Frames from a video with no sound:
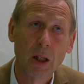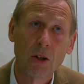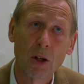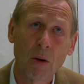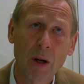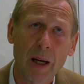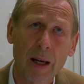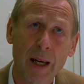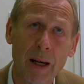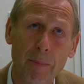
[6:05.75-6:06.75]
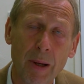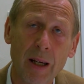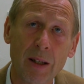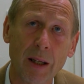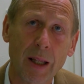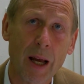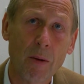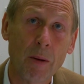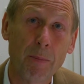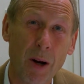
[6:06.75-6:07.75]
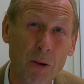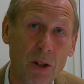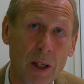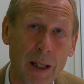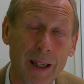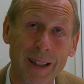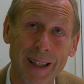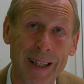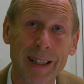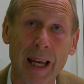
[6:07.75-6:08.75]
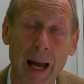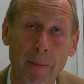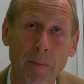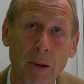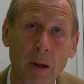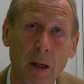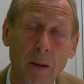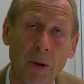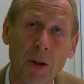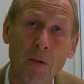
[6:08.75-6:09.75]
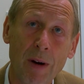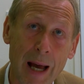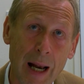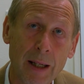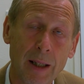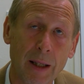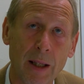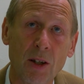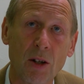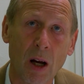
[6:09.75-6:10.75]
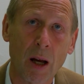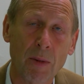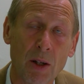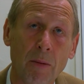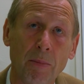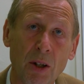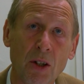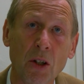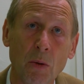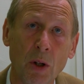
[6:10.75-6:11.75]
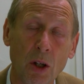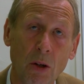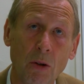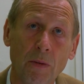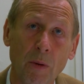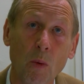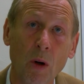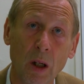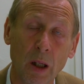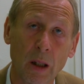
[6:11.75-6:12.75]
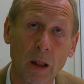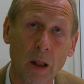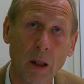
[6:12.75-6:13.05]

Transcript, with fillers: So it appears that they were posted to this camp, but the reality at this time is that prisoners were used for work.